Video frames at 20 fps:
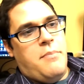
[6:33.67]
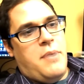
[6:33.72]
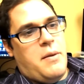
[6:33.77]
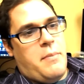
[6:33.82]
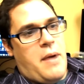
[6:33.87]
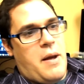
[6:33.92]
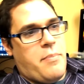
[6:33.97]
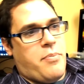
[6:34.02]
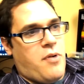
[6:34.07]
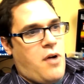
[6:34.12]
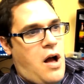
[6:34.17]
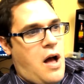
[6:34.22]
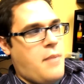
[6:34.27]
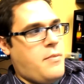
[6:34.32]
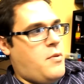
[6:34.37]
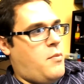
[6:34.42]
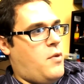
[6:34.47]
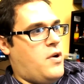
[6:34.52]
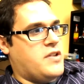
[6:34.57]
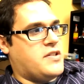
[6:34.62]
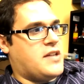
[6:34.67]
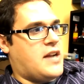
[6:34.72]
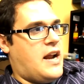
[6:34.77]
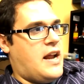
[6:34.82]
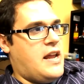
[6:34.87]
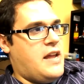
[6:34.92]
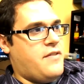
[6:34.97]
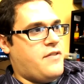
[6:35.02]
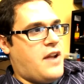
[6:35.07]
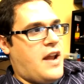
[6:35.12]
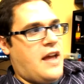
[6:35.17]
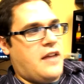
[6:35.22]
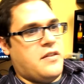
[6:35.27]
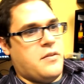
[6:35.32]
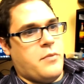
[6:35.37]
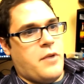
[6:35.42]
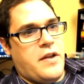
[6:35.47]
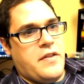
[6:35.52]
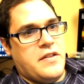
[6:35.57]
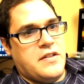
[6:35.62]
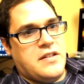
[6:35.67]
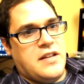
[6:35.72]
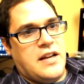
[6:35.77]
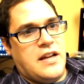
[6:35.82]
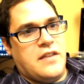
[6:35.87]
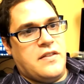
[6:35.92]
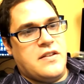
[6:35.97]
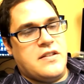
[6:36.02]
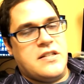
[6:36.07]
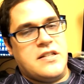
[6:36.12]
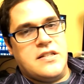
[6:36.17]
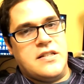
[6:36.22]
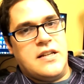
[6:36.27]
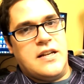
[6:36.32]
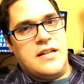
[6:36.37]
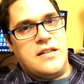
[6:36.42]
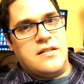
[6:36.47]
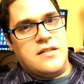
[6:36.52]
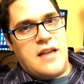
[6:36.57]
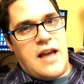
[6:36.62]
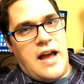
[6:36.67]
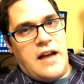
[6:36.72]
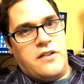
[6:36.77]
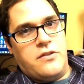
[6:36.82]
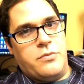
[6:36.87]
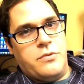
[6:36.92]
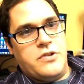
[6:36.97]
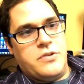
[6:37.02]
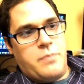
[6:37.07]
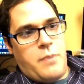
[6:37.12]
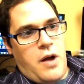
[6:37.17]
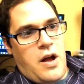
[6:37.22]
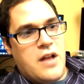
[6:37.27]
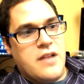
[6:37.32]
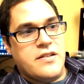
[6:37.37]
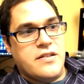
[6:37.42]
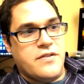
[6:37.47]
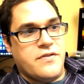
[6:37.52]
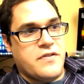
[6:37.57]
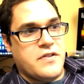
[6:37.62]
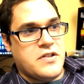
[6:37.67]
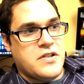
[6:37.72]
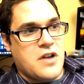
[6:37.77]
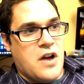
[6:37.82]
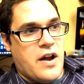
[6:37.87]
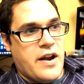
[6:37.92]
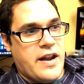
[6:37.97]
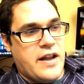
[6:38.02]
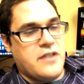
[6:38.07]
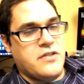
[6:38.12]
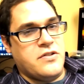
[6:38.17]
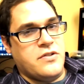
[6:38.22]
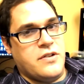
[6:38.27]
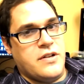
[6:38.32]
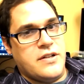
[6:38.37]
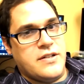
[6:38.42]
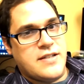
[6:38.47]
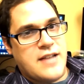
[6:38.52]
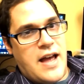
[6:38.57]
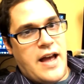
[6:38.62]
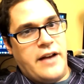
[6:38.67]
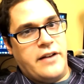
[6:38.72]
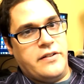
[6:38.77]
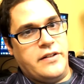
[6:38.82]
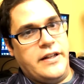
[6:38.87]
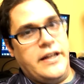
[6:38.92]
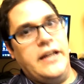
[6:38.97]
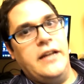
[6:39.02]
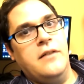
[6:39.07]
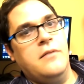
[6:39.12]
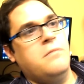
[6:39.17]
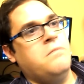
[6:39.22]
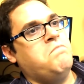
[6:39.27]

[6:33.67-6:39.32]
But my problem was, and I even had them write in the ticket, this is an exact response. If it's not answered exactly,